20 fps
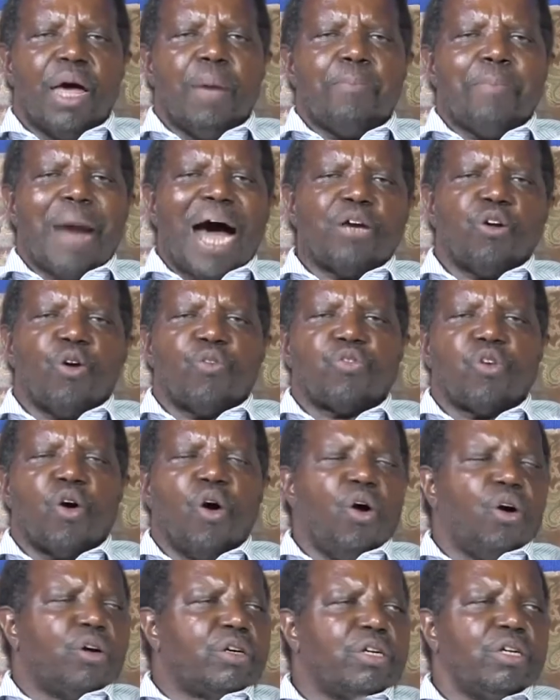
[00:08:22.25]
man of
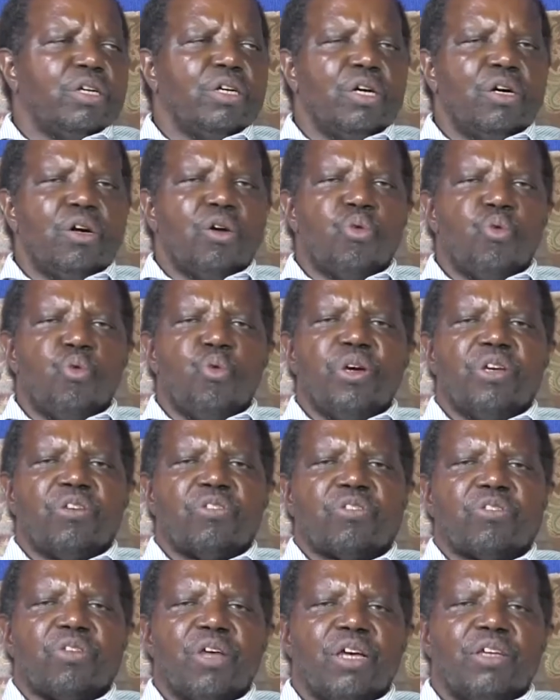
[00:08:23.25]
God who
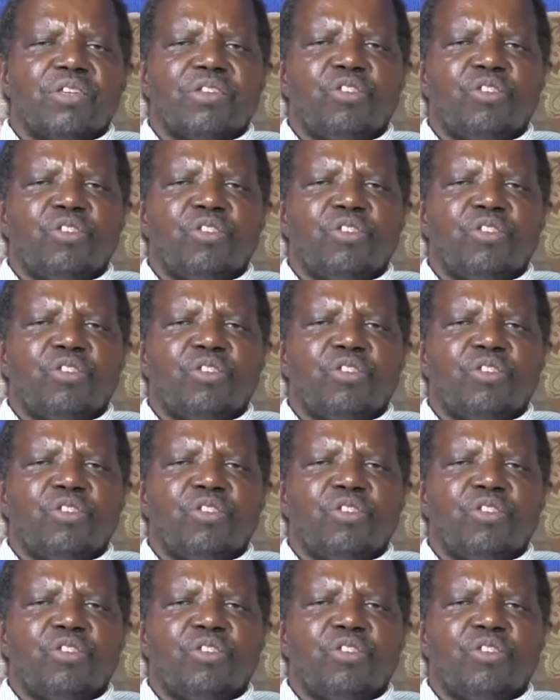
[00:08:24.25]
is